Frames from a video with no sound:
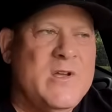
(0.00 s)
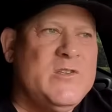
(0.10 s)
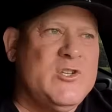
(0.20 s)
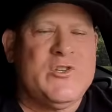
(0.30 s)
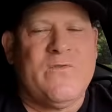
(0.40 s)

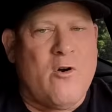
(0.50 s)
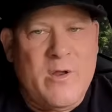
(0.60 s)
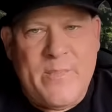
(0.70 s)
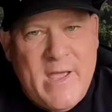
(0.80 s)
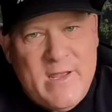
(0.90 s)
since you've
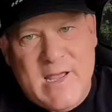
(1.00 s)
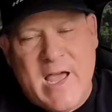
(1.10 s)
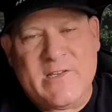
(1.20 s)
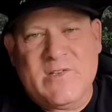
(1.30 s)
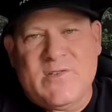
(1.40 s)
already paid
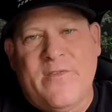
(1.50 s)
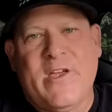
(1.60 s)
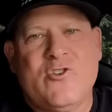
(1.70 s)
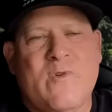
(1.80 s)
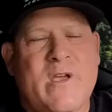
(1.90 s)
taxes on
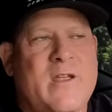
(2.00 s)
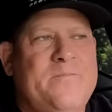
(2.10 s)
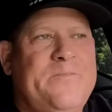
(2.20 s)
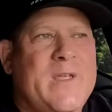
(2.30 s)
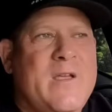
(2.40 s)
that trade
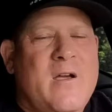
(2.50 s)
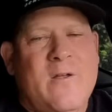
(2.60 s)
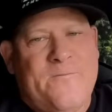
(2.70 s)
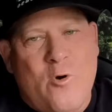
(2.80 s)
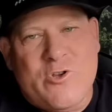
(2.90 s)
in.
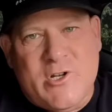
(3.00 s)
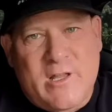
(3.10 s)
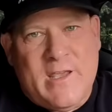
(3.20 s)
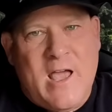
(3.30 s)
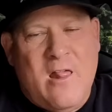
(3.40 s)

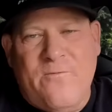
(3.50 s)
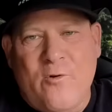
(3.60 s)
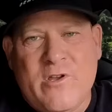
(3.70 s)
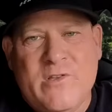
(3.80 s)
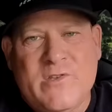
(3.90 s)
Unfortunately,
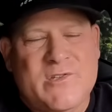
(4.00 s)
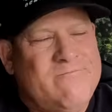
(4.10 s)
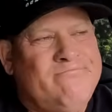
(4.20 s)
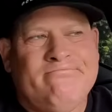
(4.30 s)
Californians